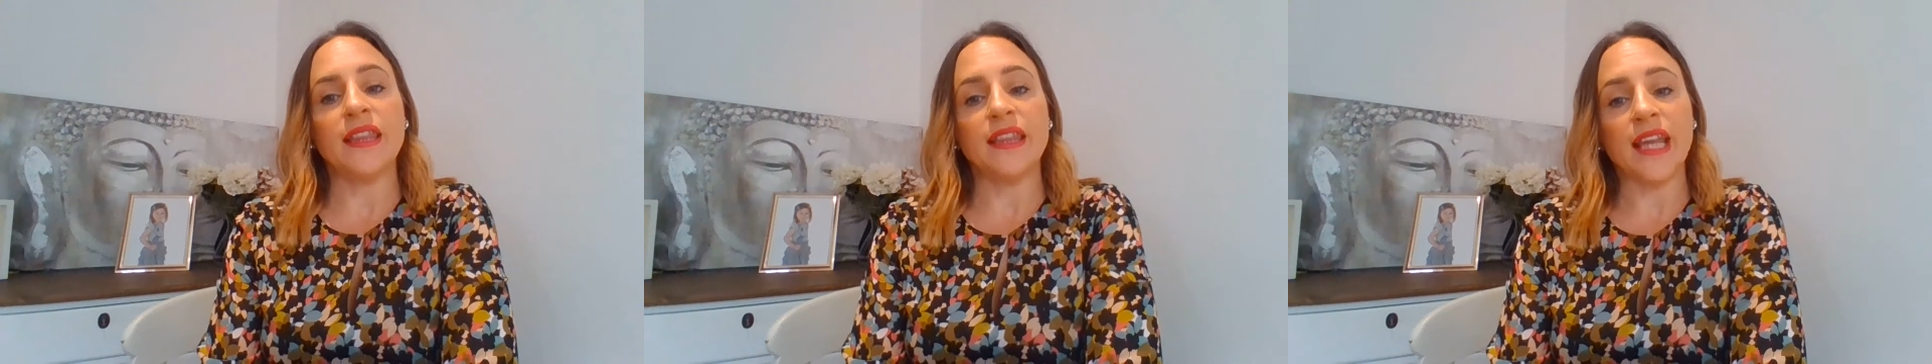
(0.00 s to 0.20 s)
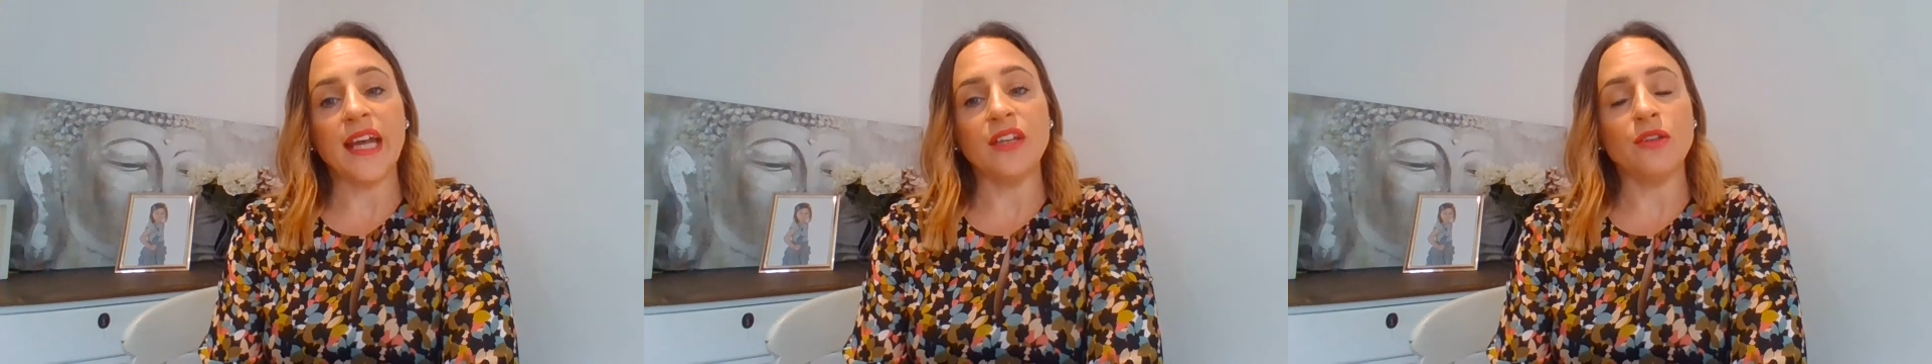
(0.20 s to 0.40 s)

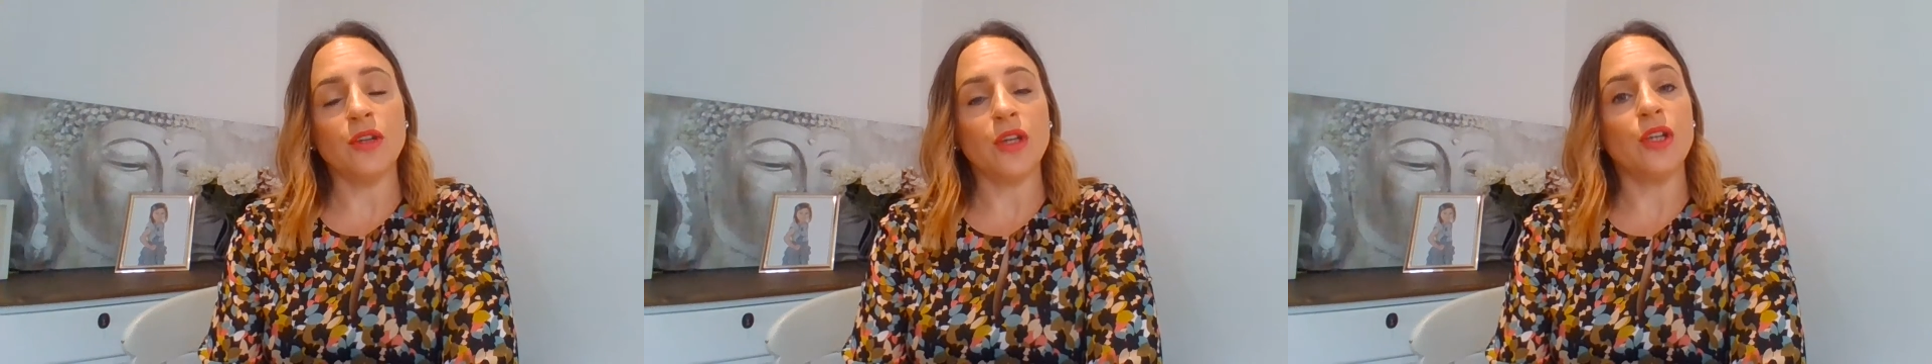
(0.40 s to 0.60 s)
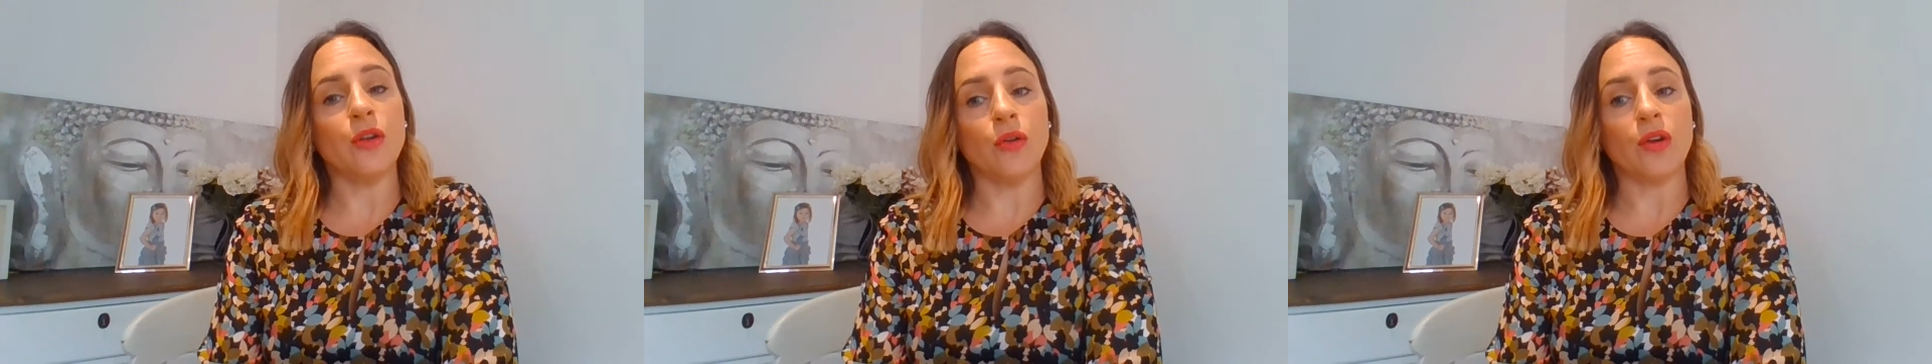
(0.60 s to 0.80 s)
Then you
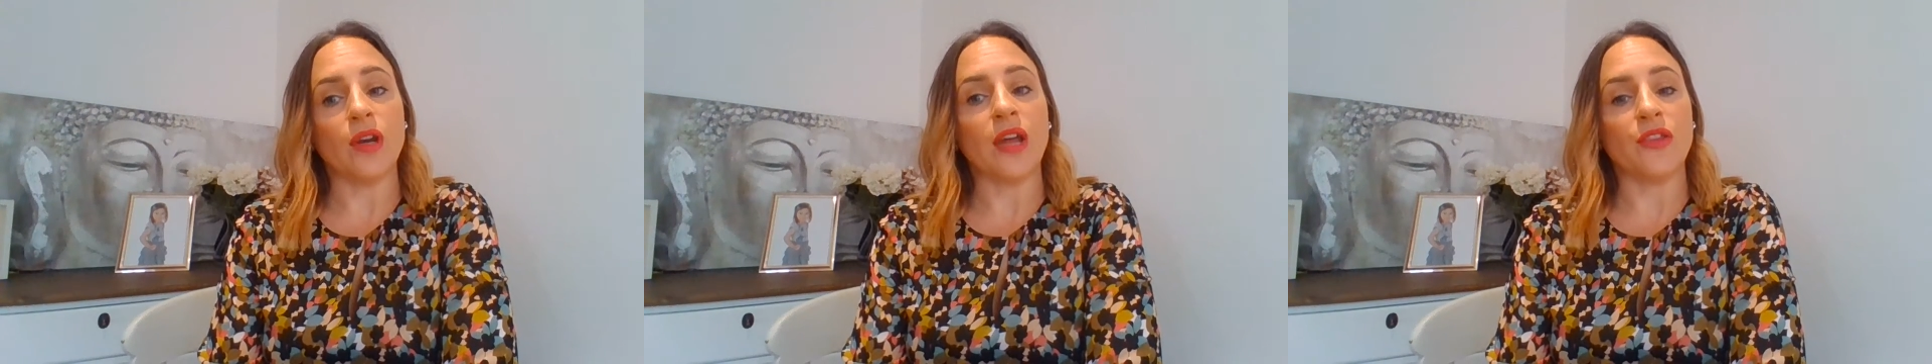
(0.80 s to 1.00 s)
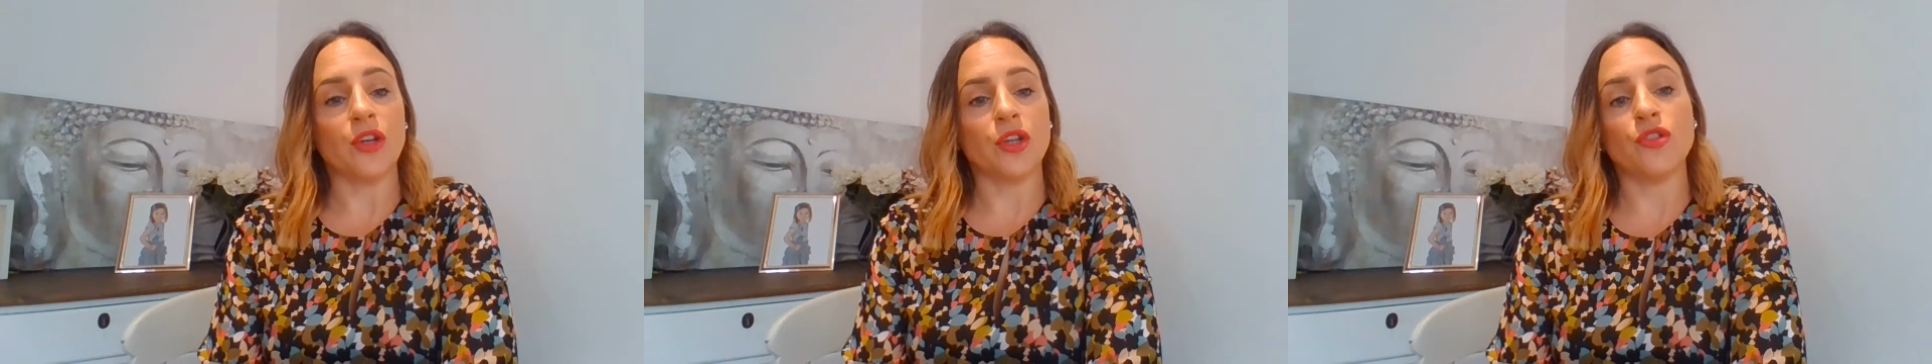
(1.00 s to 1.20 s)
can look
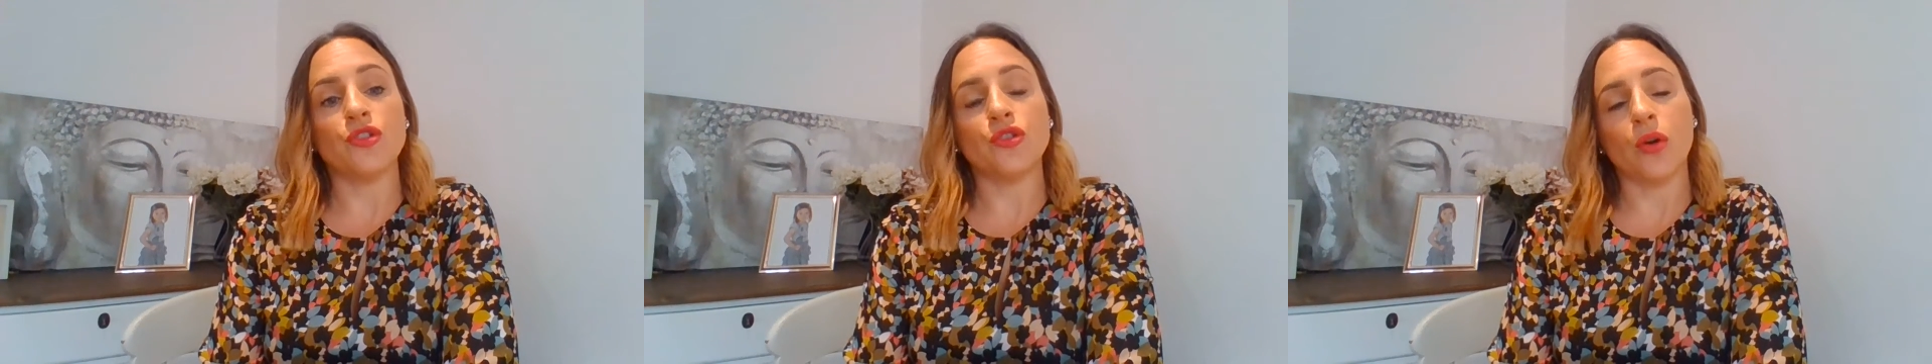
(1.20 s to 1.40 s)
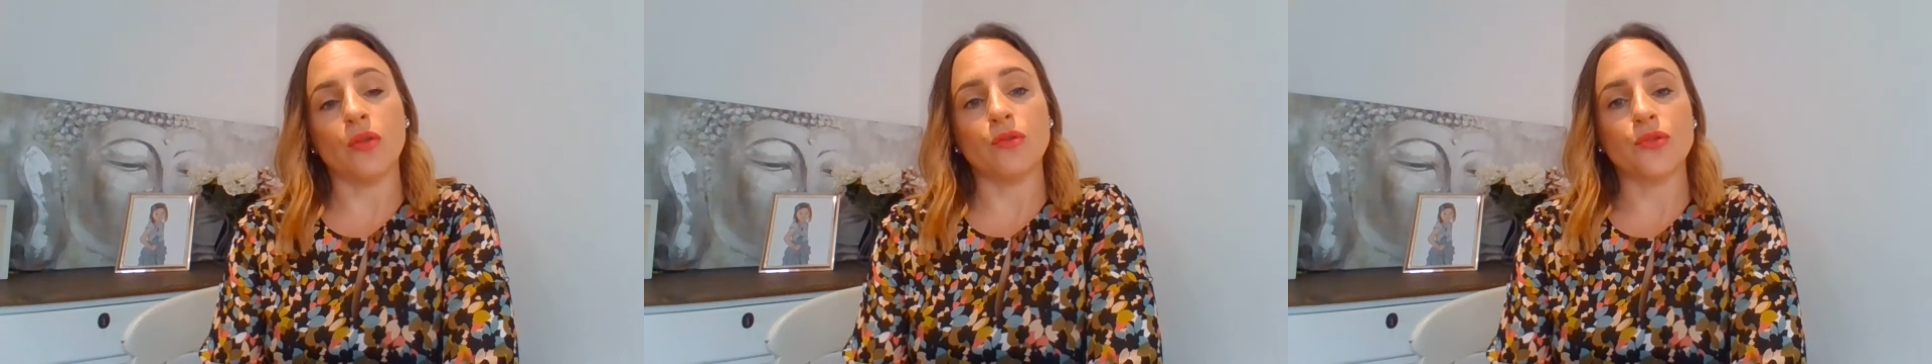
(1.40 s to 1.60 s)
at the
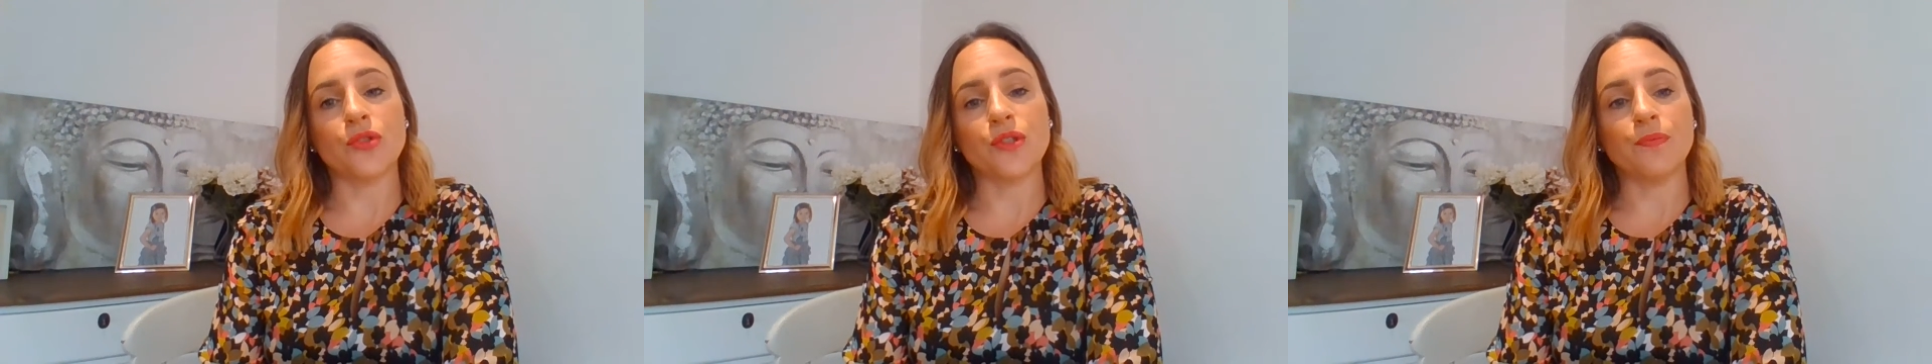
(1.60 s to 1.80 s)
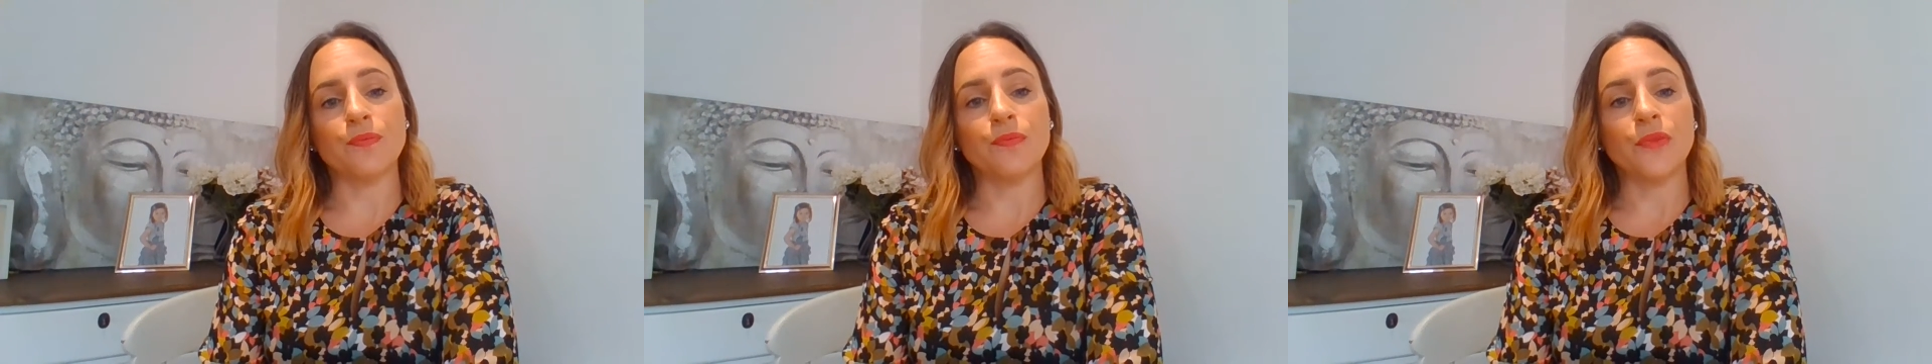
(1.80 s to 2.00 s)
controls.